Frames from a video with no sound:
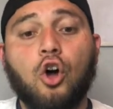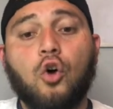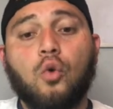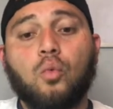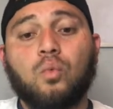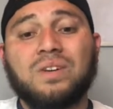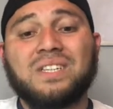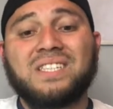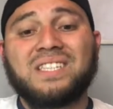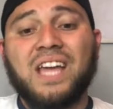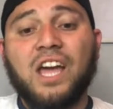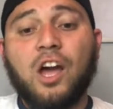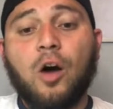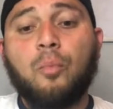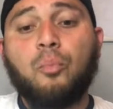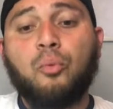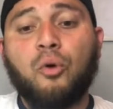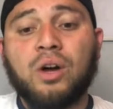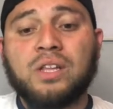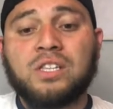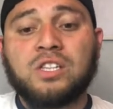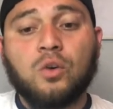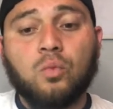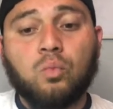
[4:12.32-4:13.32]
was they
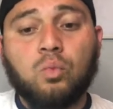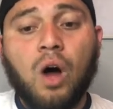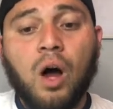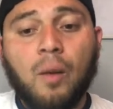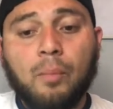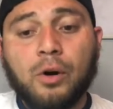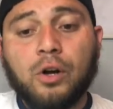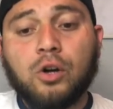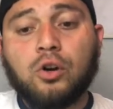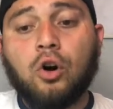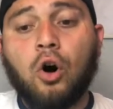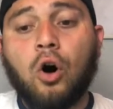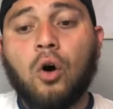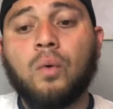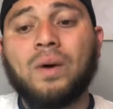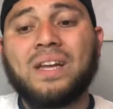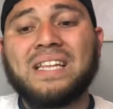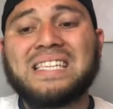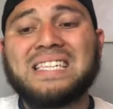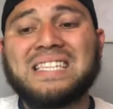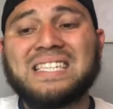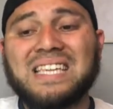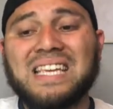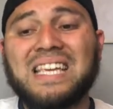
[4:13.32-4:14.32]
appointed Robert Cohen,
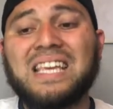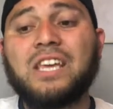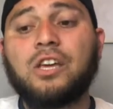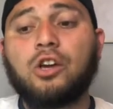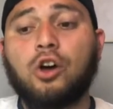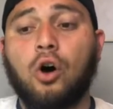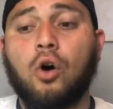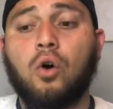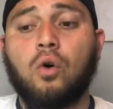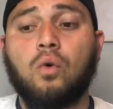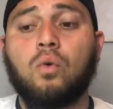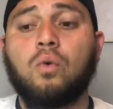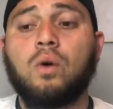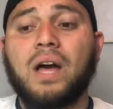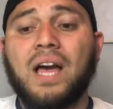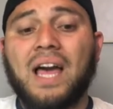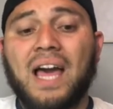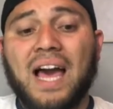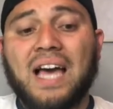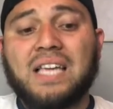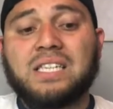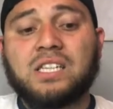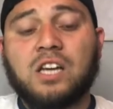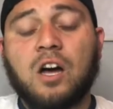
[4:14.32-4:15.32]
CEO,
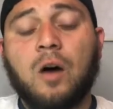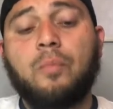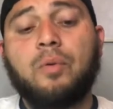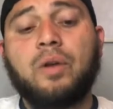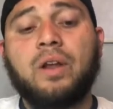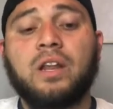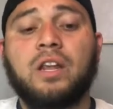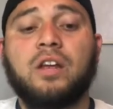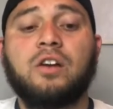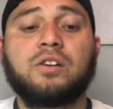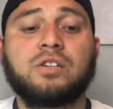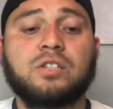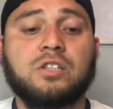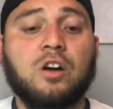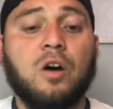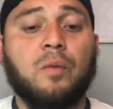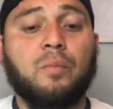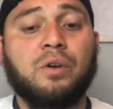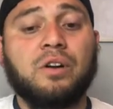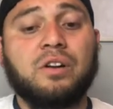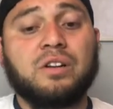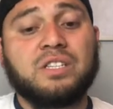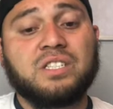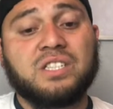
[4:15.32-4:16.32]
as company nears
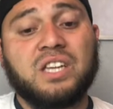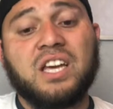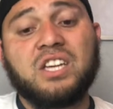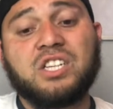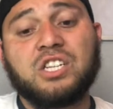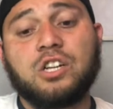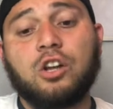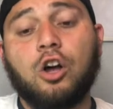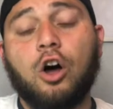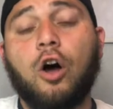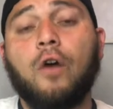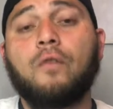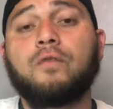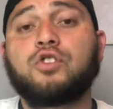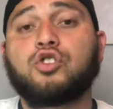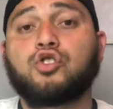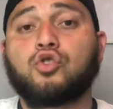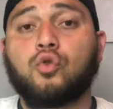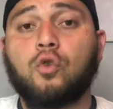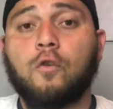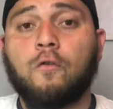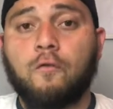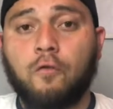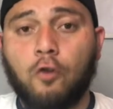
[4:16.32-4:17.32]
commercialization of
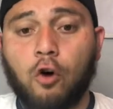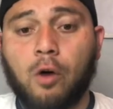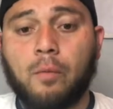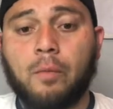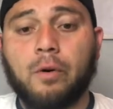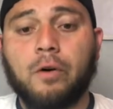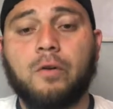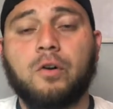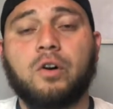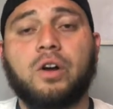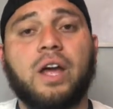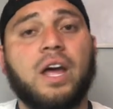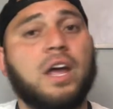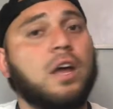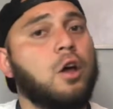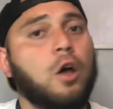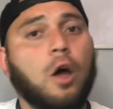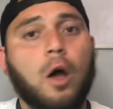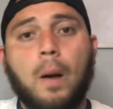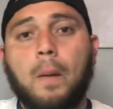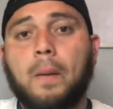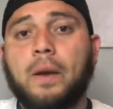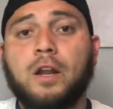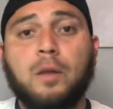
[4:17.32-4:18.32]
Truforma. Okay,
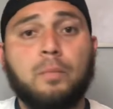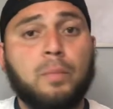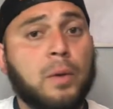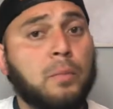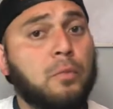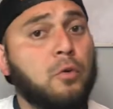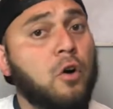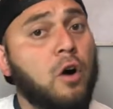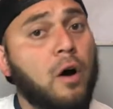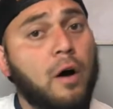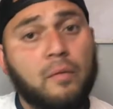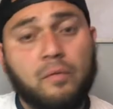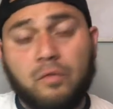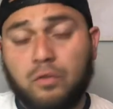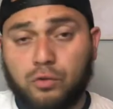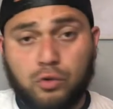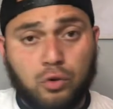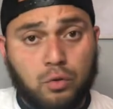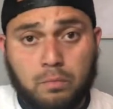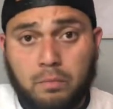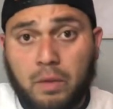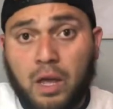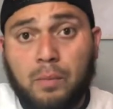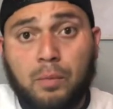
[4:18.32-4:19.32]
many people have,
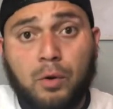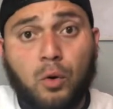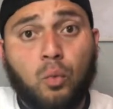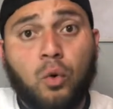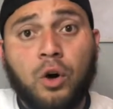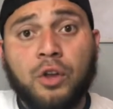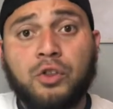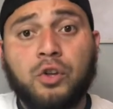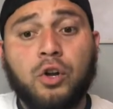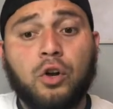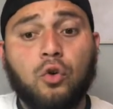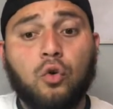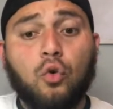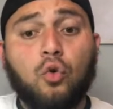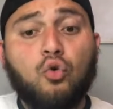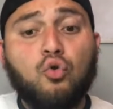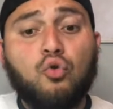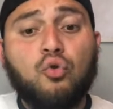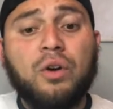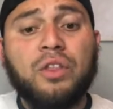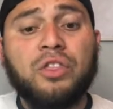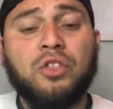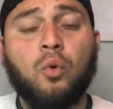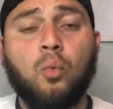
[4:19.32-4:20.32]
may be wondering
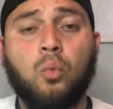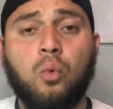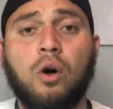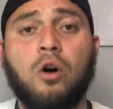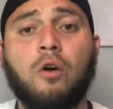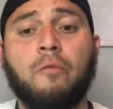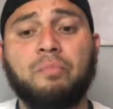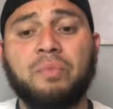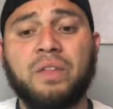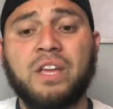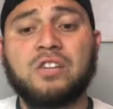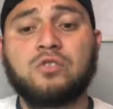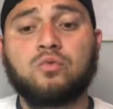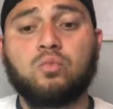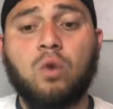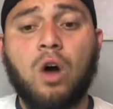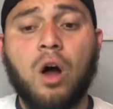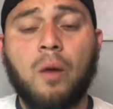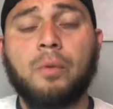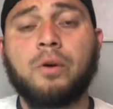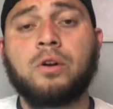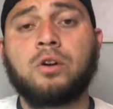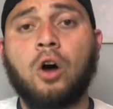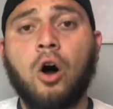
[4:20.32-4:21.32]
who in the world is
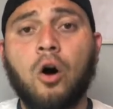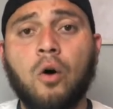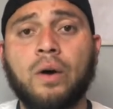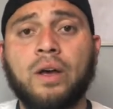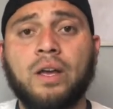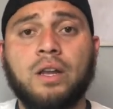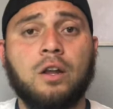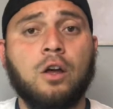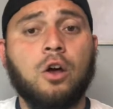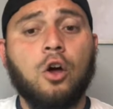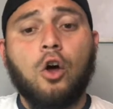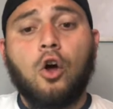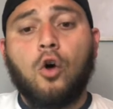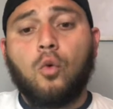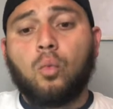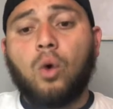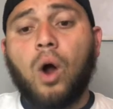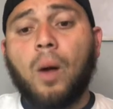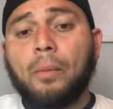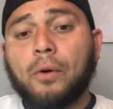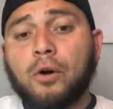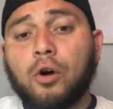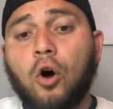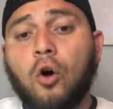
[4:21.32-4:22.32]
Robert Cohen.
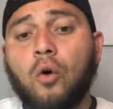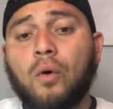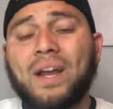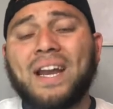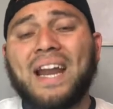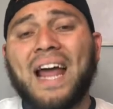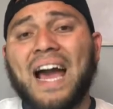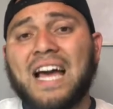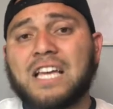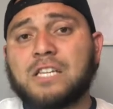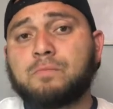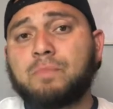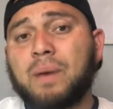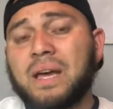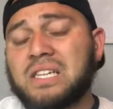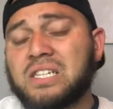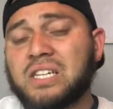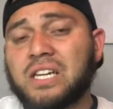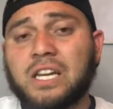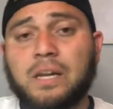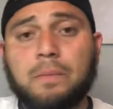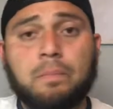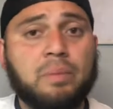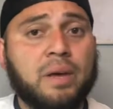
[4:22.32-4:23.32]
Robert Cohen has
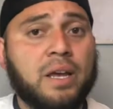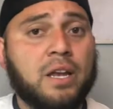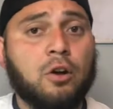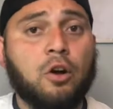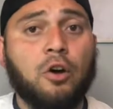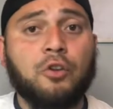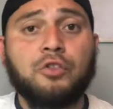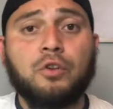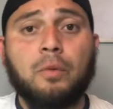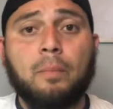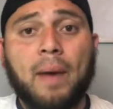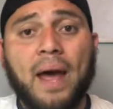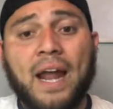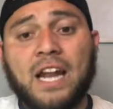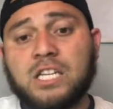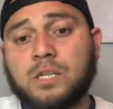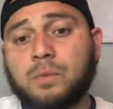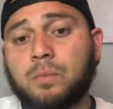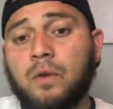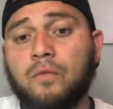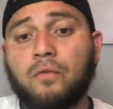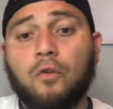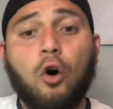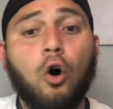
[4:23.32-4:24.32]
basically been under
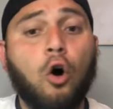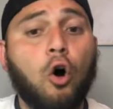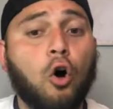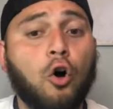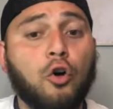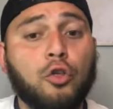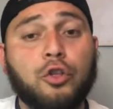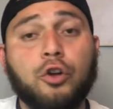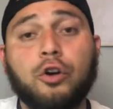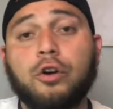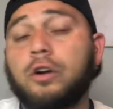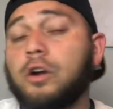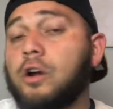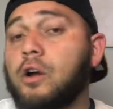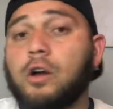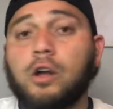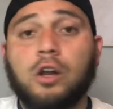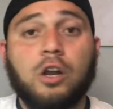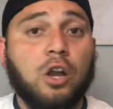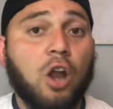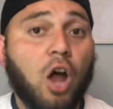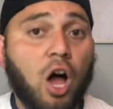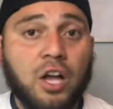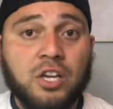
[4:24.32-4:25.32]
management of other
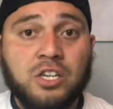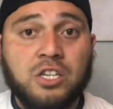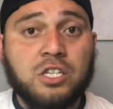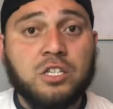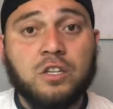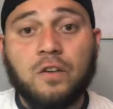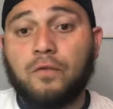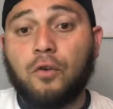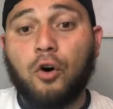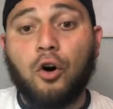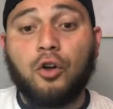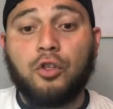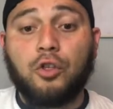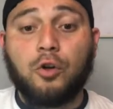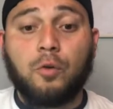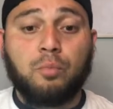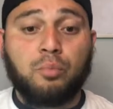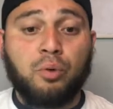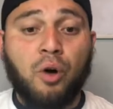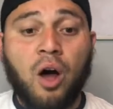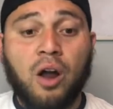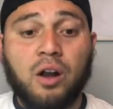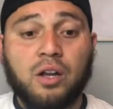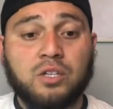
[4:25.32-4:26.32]
launches of other
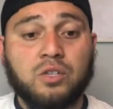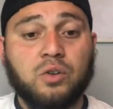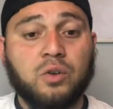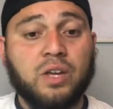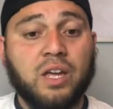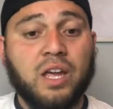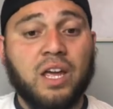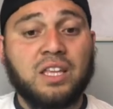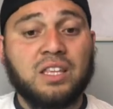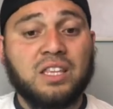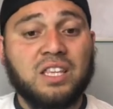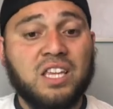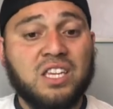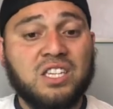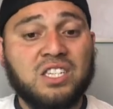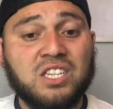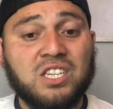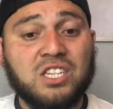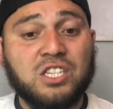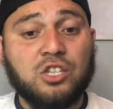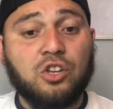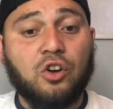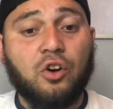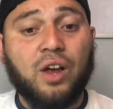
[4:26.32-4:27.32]
products. Okay, this
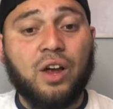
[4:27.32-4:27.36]
is their